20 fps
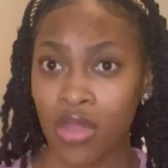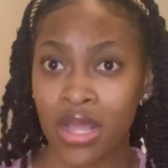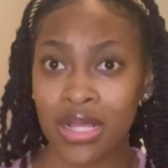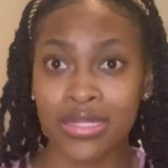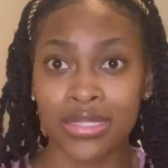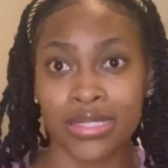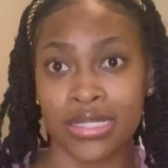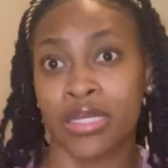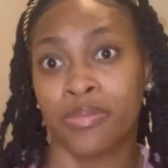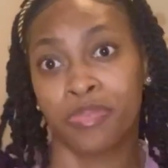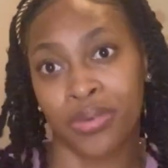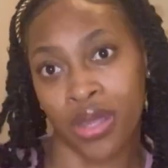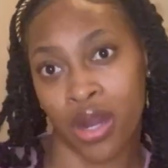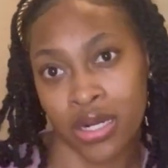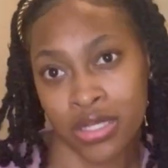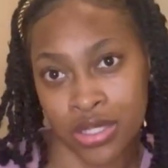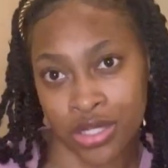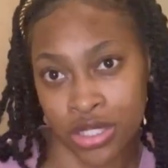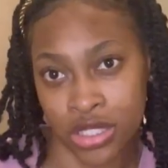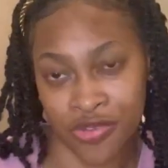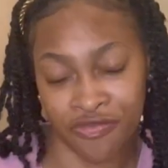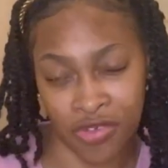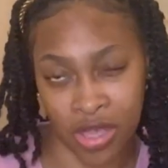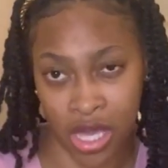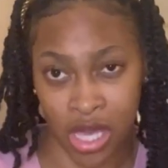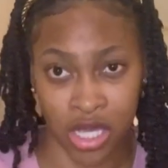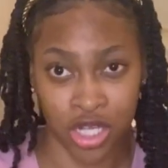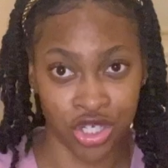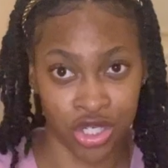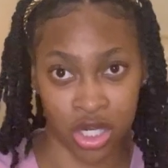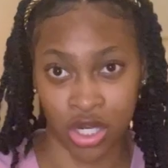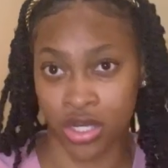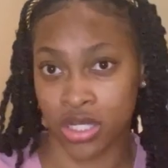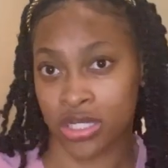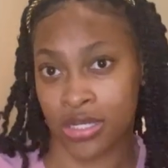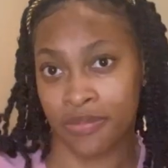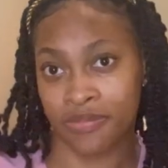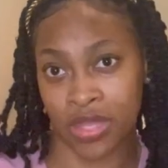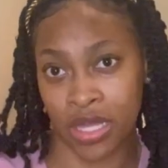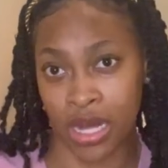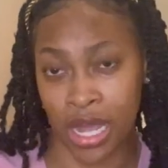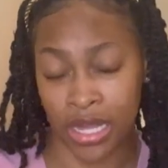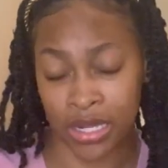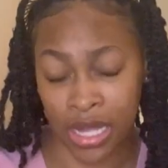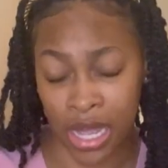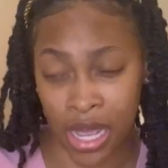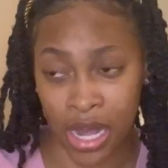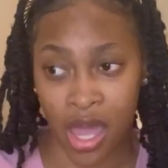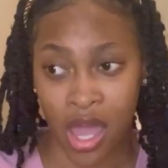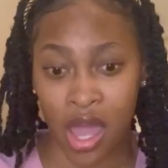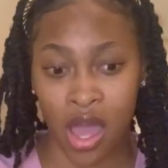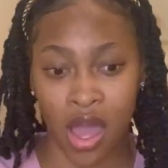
CPR certification or something like that.